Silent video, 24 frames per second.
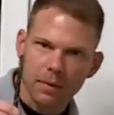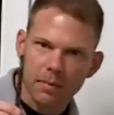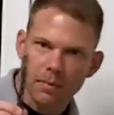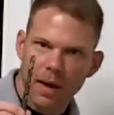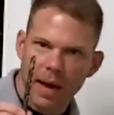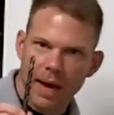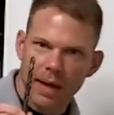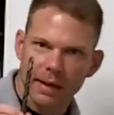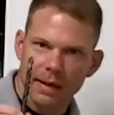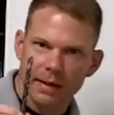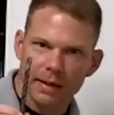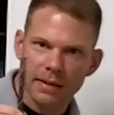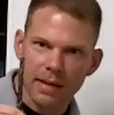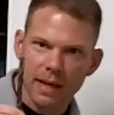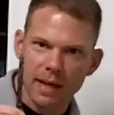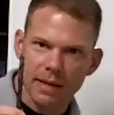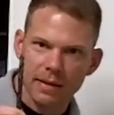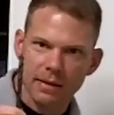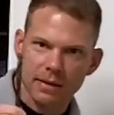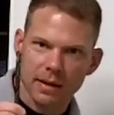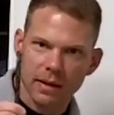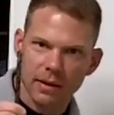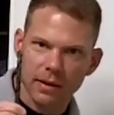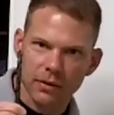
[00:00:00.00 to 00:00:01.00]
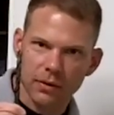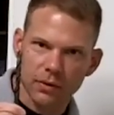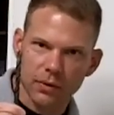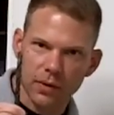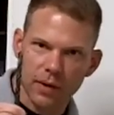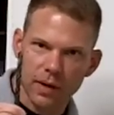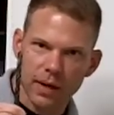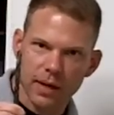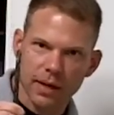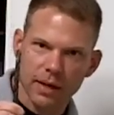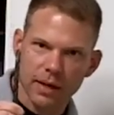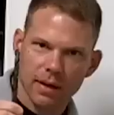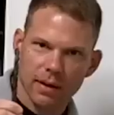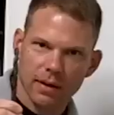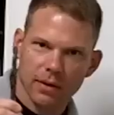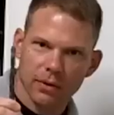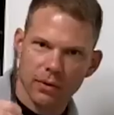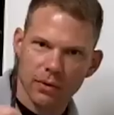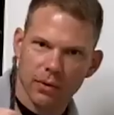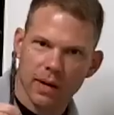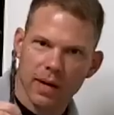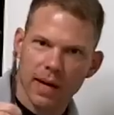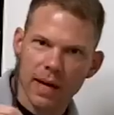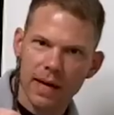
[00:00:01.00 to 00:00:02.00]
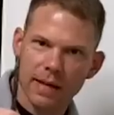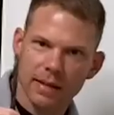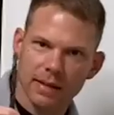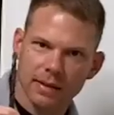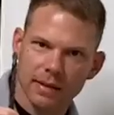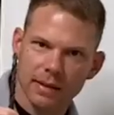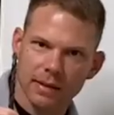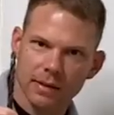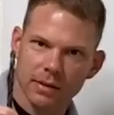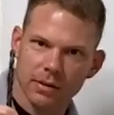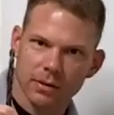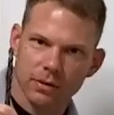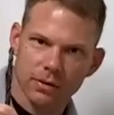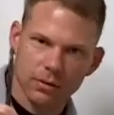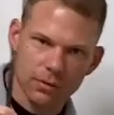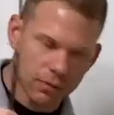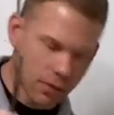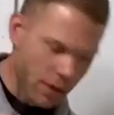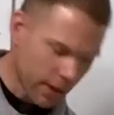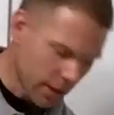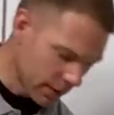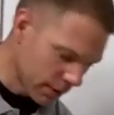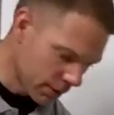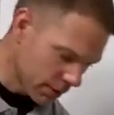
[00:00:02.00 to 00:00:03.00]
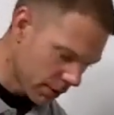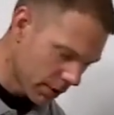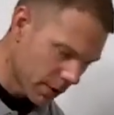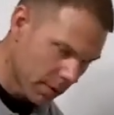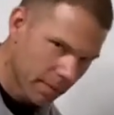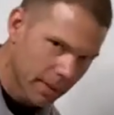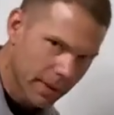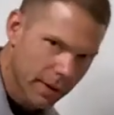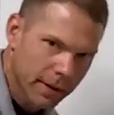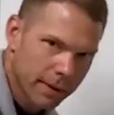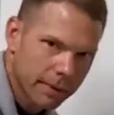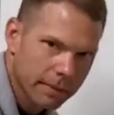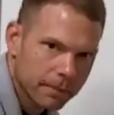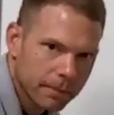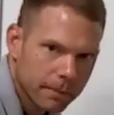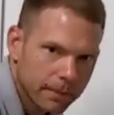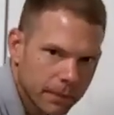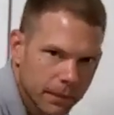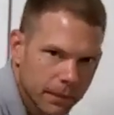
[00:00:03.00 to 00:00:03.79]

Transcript: The magnet takes a 3 3 8 inch regular drill bit.